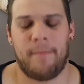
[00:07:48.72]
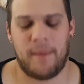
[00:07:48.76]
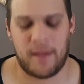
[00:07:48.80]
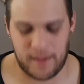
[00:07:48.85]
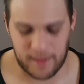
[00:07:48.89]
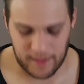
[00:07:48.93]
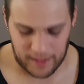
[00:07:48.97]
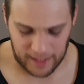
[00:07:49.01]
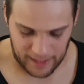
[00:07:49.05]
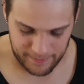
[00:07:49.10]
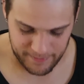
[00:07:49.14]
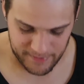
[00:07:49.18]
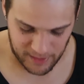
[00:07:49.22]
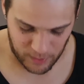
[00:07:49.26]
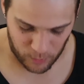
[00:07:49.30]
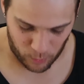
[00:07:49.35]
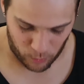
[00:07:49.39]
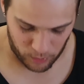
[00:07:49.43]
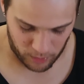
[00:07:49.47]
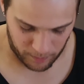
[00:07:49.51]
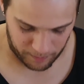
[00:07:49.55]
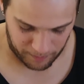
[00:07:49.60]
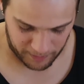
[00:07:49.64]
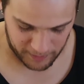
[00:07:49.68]
the games that
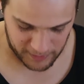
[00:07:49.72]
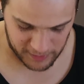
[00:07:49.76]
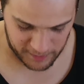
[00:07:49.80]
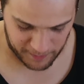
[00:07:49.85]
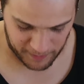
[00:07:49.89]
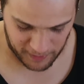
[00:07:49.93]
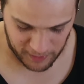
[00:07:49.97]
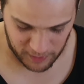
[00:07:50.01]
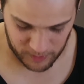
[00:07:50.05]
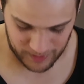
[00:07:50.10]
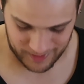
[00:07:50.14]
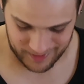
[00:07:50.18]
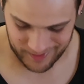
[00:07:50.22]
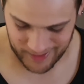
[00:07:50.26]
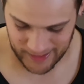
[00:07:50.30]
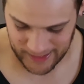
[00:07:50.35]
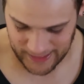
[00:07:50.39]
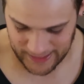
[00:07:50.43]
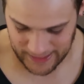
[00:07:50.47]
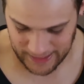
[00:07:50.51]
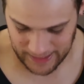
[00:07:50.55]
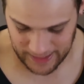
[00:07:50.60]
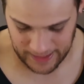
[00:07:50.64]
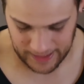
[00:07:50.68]
were postponed with
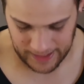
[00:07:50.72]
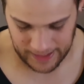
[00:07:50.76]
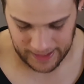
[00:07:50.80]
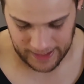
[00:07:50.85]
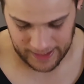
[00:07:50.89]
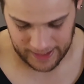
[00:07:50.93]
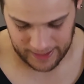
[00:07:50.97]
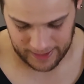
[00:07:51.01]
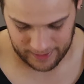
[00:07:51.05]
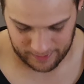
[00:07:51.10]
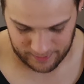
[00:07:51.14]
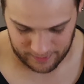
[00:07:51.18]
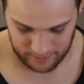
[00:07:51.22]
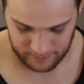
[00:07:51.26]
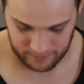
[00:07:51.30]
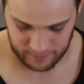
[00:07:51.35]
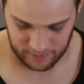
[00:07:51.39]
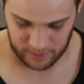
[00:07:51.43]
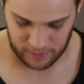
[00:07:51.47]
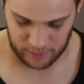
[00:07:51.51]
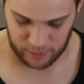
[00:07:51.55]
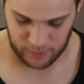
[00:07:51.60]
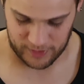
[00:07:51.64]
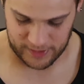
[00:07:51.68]
Italy and
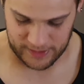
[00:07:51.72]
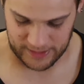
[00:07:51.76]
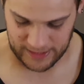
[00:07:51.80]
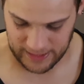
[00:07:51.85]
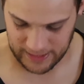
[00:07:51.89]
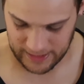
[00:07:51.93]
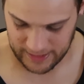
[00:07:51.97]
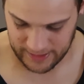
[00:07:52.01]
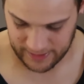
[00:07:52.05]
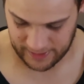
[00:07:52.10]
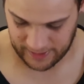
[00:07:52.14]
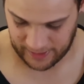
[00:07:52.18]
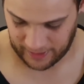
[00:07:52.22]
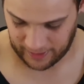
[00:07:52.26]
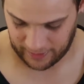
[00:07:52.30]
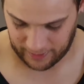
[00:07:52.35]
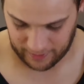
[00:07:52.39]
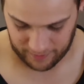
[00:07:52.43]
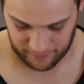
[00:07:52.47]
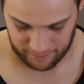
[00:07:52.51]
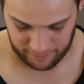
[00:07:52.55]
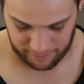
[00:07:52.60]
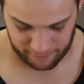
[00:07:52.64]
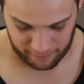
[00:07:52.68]
New Zealand,
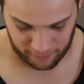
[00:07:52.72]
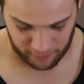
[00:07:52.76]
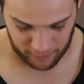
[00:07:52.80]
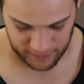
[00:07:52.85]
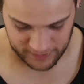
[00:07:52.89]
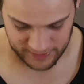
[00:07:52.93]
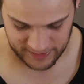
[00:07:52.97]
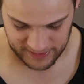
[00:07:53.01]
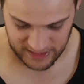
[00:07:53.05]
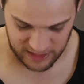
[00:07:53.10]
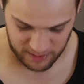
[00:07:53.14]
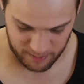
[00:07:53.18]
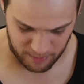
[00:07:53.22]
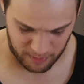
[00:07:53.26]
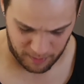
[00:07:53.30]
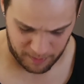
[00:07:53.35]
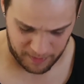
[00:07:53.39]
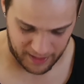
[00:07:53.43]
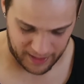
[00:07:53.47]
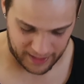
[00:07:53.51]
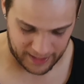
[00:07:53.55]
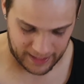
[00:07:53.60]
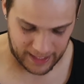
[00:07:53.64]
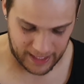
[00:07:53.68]
England, France, and
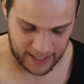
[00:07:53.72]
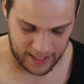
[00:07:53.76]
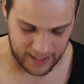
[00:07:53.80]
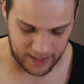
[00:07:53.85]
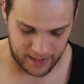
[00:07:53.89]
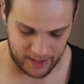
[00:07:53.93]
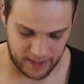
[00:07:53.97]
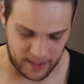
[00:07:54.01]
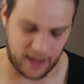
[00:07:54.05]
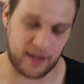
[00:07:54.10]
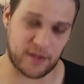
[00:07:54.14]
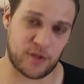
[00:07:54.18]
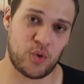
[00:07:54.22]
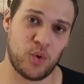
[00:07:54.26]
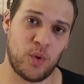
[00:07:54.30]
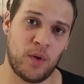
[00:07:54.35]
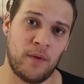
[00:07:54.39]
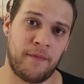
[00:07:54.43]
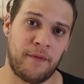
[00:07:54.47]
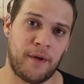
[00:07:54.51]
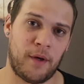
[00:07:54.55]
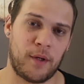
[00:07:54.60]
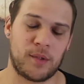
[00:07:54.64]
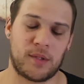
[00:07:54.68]
Namibia, Canada. Now, two
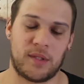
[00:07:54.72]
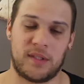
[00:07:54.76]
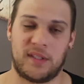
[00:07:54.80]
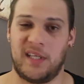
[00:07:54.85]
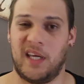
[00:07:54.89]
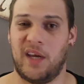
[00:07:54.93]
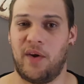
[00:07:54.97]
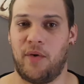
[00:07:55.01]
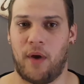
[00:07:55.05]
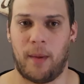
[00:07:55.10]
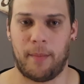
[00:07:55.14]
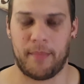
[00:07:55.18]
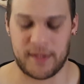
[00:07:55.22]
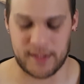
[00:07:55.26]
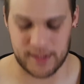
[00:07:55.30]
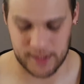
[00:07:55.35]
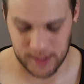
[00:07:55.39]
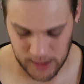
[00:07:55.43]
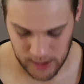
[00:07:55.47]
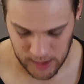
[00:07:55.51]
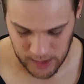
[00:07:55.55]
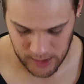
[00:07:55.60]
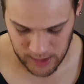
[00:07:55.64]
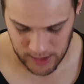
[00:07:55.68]
of those are dead rubbers.
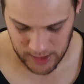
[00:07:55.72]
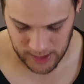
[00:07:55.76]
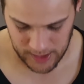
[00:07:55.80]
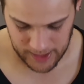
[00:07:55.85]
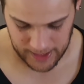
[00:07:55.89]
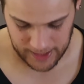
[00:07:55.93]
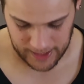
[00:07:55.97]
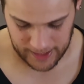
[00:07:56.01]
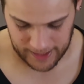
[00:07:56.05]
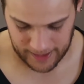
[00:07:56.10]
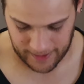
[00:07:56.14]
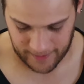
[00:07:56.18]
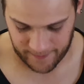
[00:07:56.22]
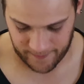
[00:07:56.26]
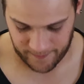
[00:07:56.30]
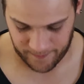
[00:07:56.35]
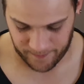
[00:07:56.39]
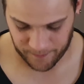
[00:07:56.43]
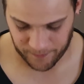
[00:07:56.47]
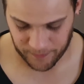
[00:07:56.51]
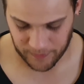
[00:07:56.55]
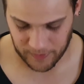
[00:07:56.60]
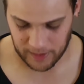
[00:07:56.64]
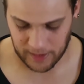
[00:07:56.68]

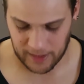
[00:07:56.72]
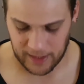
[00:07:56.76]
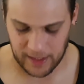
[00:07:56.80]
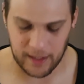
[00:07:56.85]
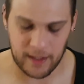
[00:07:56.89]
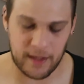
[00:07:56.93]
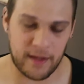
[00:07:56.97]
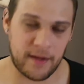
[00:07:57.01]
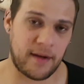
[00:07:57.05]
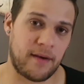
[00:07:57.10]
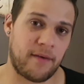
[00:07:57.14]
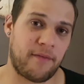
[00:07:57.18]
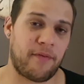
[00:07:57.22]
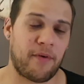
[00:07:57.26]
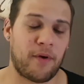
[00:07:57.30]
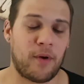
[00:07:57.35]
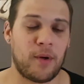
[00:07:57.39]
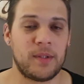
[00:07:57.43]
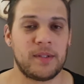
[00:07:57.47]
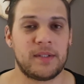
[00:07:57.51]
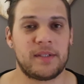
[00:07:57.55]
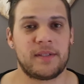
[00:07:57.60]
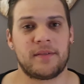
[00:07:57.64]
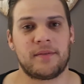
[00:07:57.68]
England and
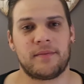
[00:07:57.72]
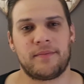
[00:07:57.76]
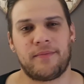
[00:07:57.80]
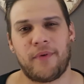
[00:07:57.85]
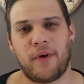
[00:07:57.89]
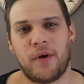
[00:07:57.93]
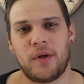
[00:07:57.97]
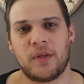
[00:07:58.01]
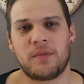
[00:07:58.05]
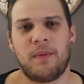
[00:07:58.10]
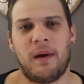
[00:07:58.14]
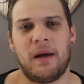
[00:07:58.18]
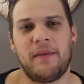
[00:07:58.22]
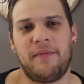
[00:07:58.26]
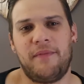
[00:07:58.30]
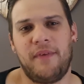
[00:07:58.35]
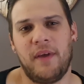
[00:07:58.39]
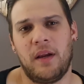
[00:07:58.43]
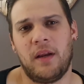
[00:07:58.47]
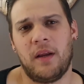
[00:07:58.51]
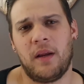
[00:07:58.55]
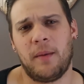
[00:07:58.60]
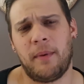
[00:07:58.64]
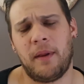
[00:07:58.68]
France. France might
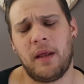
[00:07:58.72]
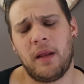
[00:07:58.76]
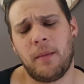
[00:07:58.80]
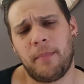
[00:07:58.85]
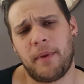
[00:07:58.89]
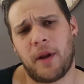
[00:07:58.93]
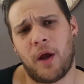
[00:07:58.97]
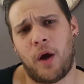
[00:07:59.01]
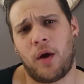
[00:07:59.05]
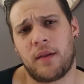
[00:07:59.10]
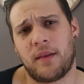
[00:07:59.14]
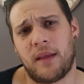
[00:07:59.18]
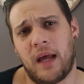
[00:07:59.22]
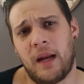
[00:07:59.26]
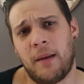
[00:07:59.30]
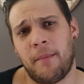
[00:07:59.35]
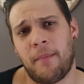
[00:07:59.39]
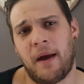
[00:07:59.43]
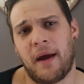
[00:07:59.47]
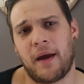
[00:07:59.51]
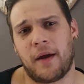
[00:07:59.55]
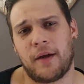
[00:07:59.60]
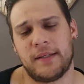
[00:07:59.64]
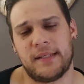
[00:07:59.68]
feel a little bit hard done
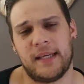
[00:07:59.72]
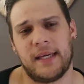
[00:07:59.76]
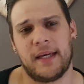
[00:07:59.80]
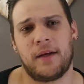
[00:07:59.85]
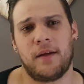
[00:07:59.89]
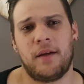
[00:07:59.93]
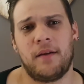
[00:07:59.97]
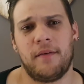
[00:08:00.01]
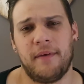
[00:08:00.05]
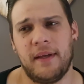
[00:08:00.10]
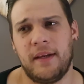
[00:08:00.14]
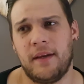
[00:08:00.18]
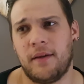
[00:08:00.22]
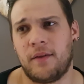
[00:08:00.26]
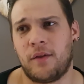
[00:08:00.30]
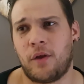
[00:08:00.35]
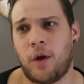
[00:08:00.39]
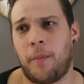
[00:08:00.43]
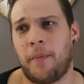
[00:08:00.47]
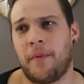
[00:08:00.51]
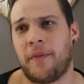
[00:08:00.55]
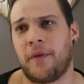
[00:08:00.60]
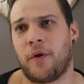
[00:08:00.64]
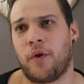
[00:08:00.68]
by, because they could have ended
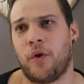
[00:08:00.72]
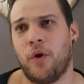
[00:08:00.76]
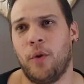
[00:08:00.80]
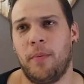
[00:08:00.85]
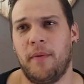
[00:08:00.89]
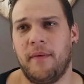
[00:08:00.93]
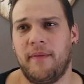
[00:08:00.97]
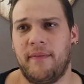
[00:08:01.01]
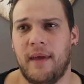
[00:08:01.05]
top of the group if